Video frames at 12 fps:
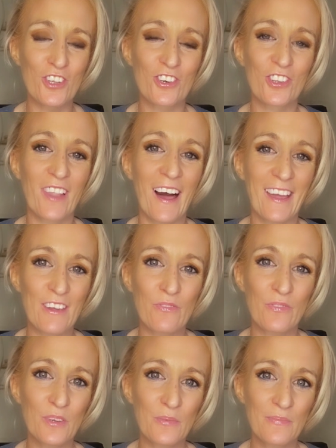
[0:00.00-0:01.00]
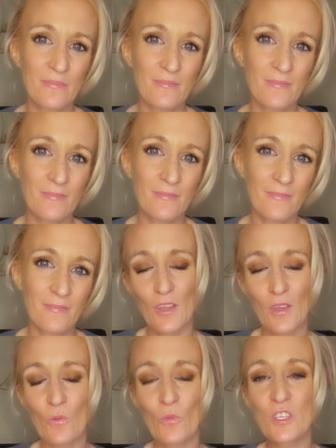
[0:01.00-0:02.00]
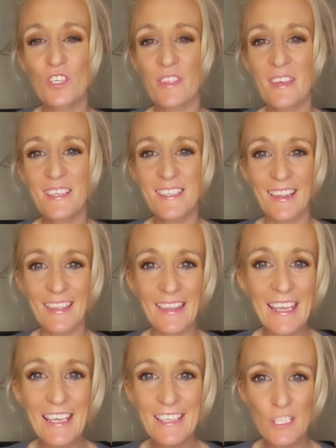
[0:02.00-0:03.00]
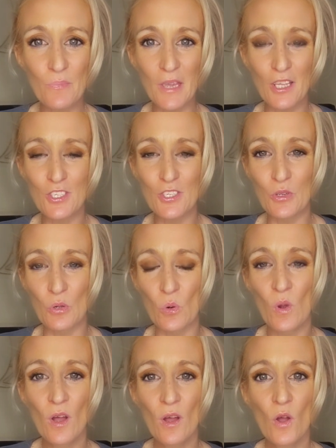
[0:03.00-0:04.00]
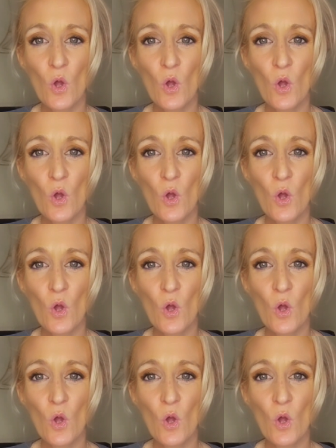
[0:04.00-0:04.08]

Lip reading: your life. Which this leads me to,